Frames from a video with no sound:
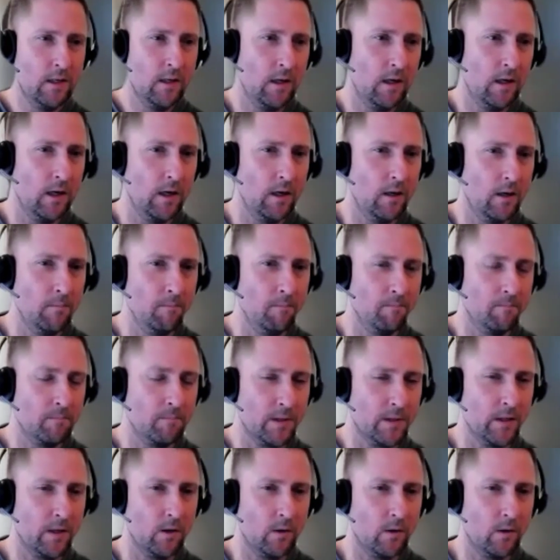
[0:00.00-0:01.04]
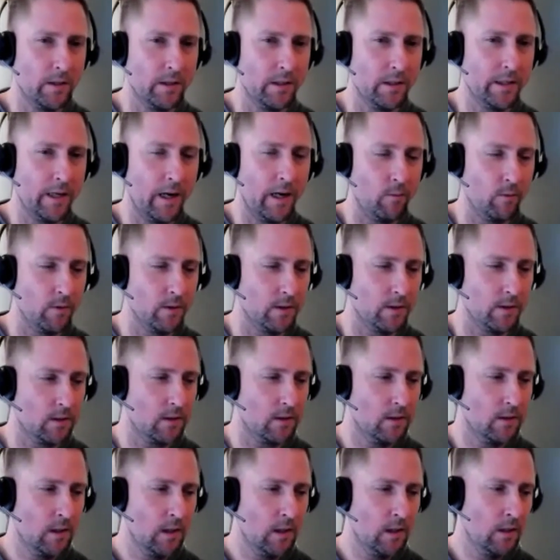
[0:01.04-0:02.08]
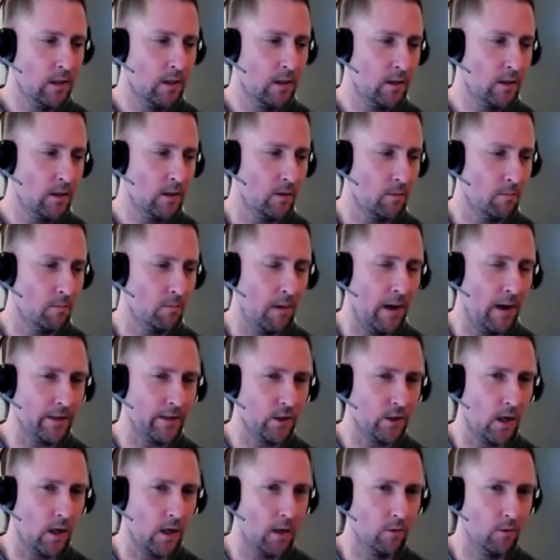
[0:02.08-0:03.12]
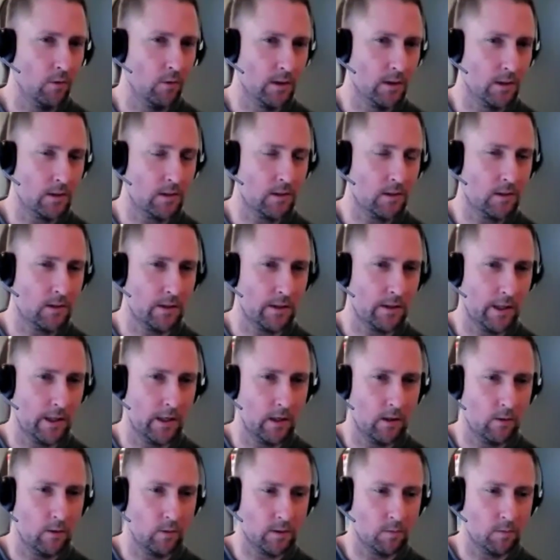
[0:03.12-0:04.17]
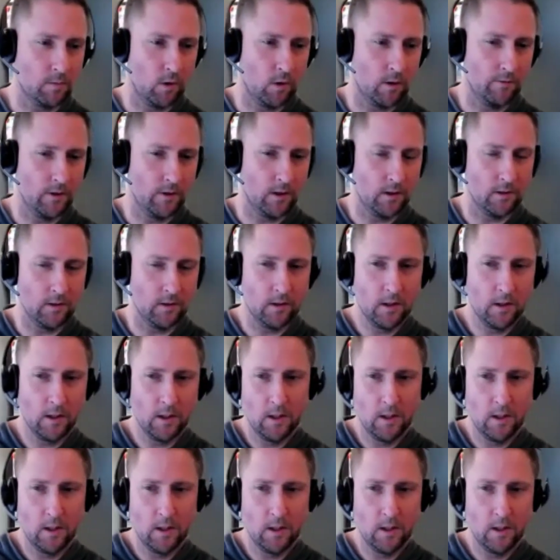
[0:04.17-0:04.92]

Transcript: And I was, my job was more of a,